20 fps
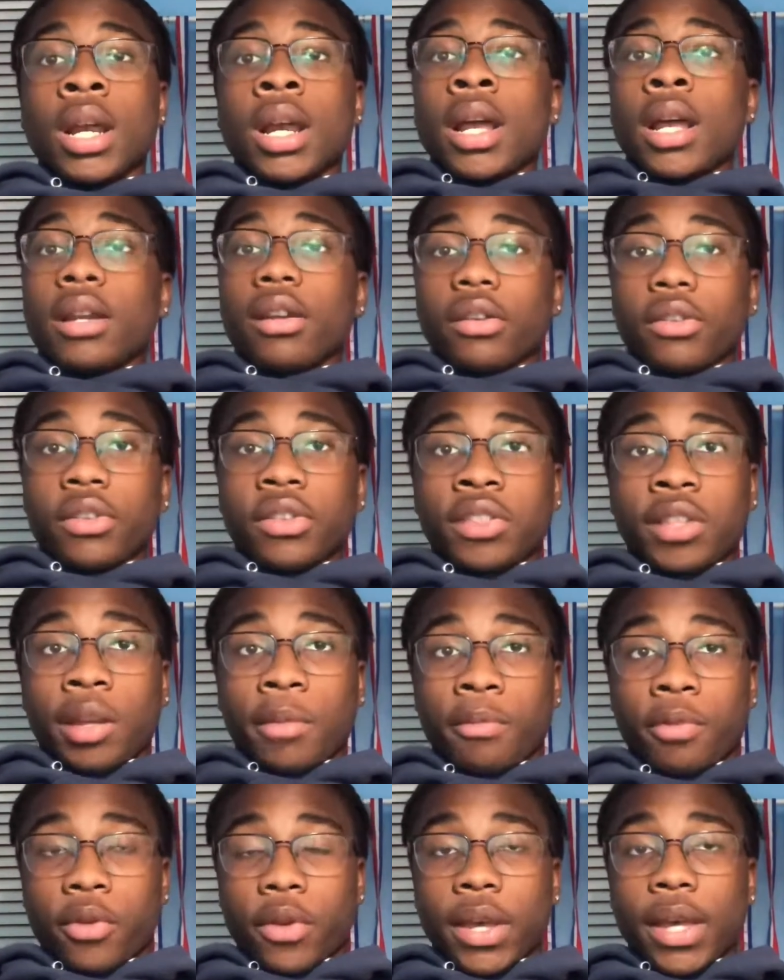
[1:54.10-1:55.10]
Another
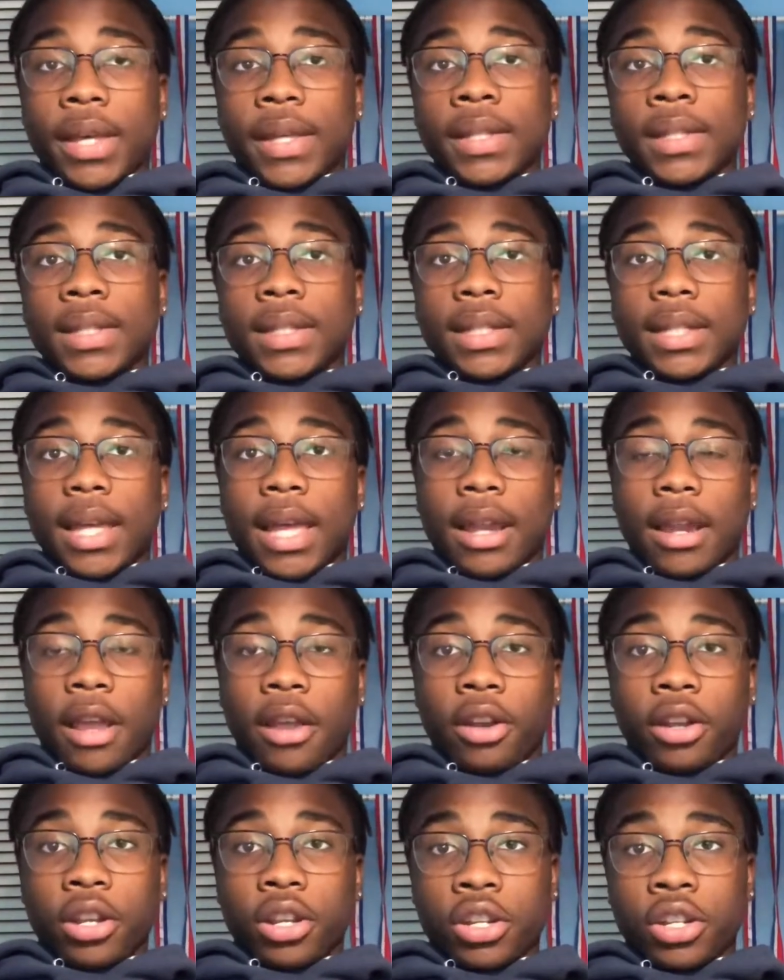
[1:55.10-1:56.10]
example is an air
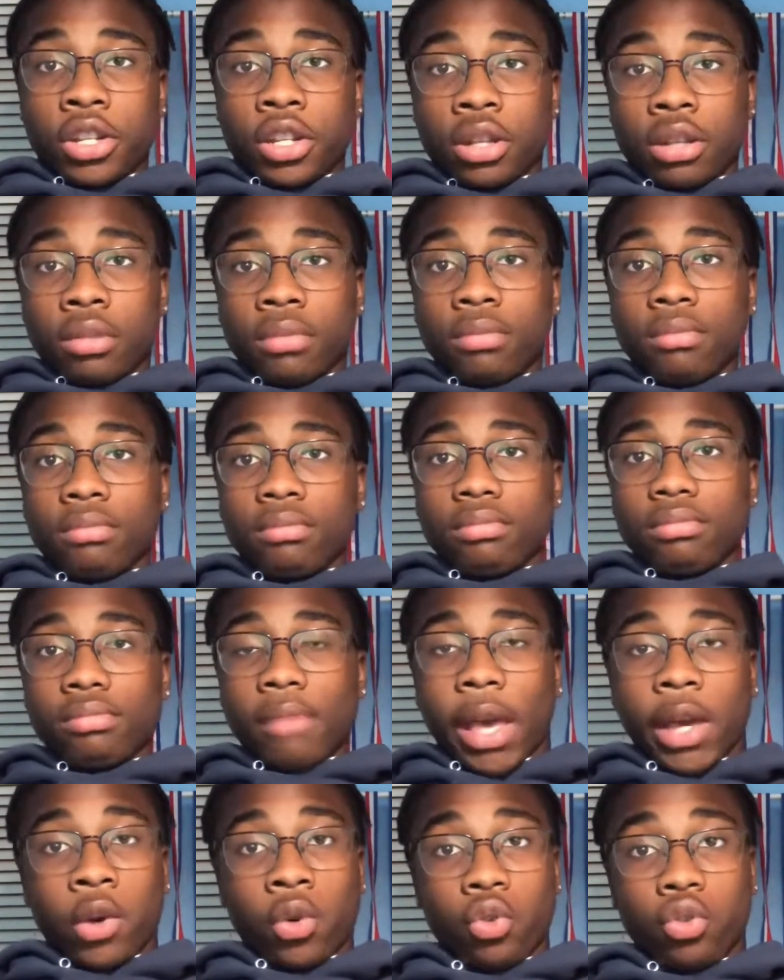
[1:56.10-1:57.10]
conditioning
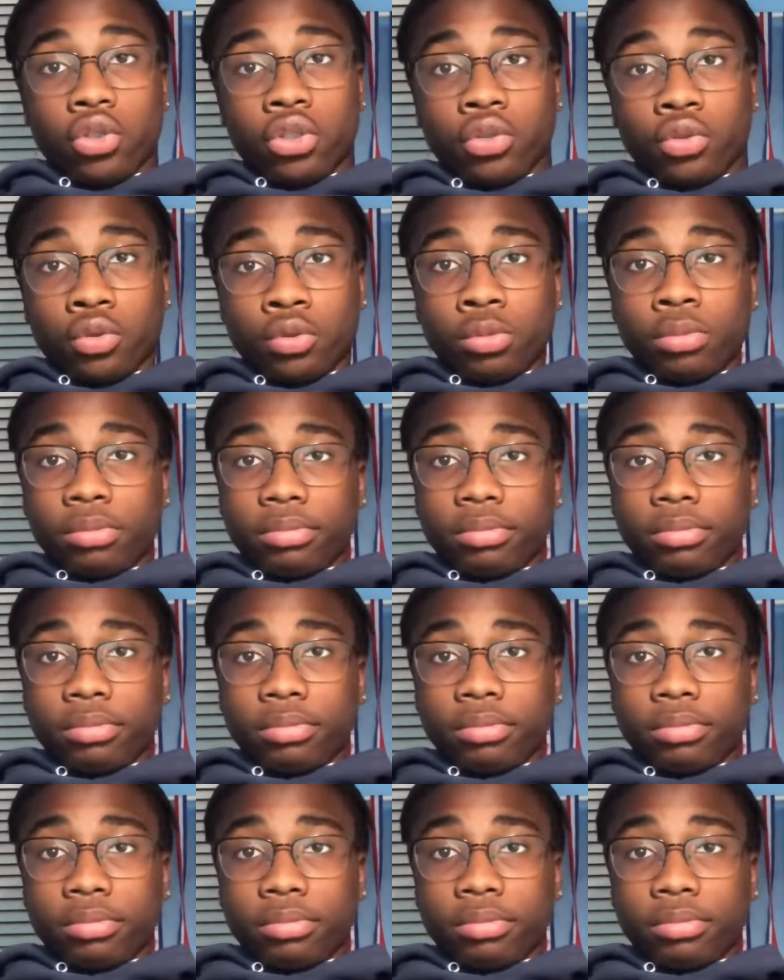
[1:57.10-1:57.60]
that cools a room.